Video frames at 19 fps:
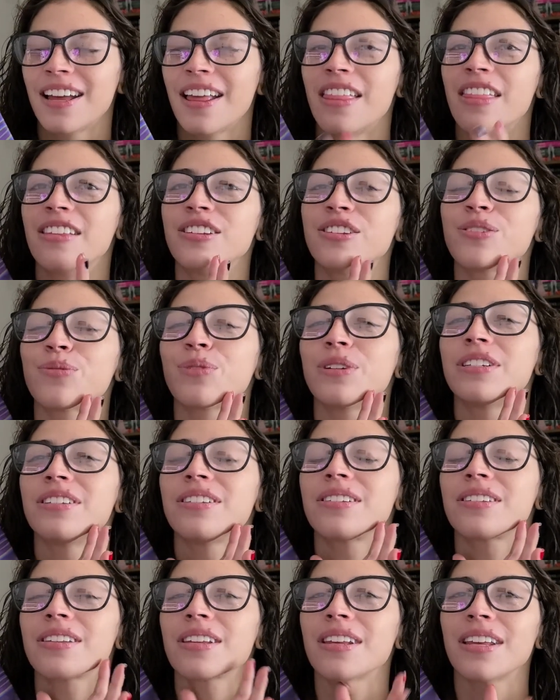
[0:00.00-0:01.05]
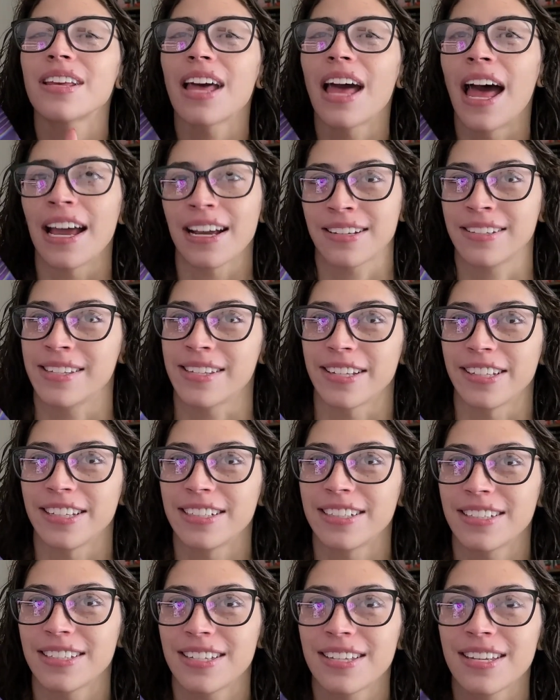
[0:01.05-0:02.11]
This was
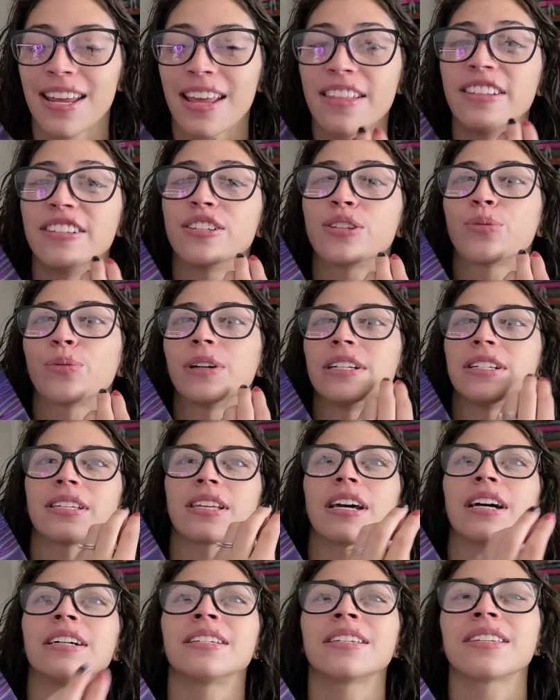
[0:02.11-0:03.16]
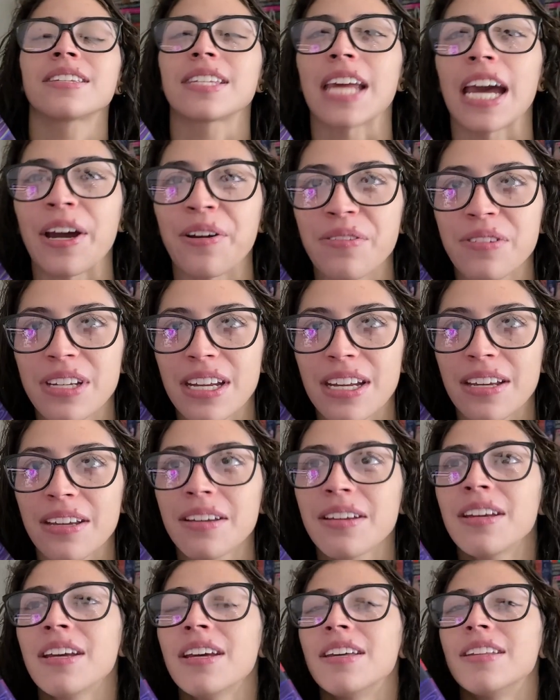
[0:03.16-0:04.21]
excellent. This was astounding.
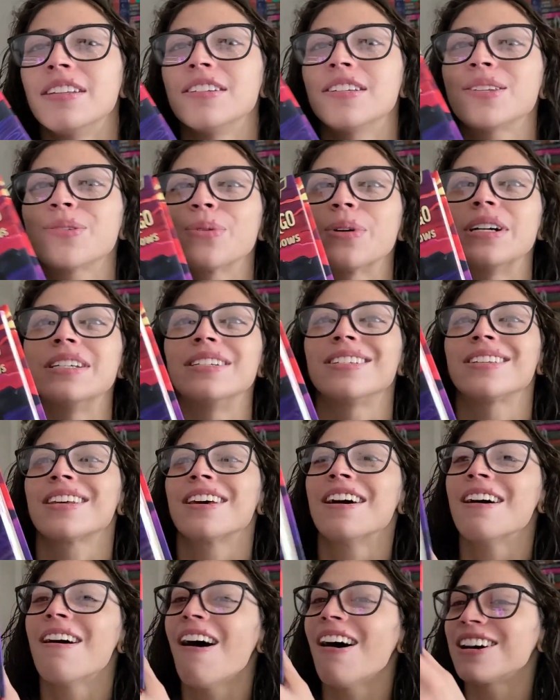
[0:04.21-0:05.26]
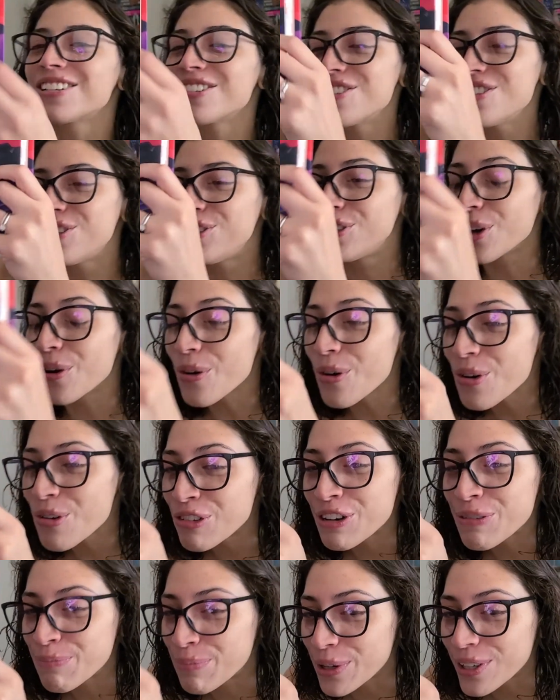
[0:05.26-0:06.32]
This was
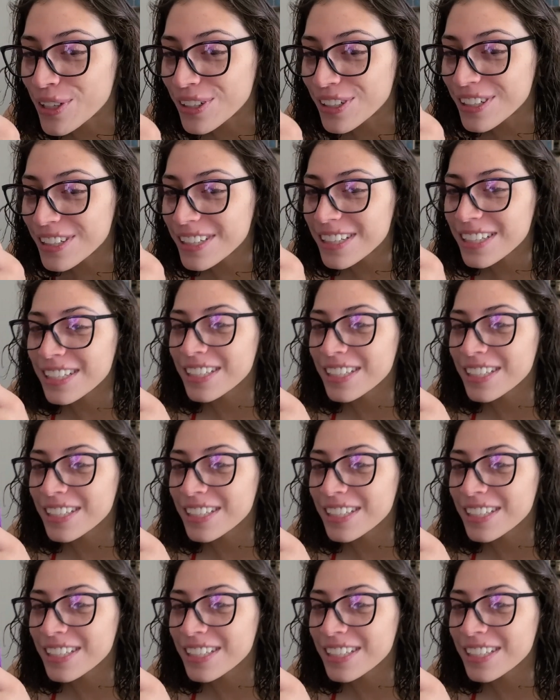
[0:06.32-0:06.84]
adorable.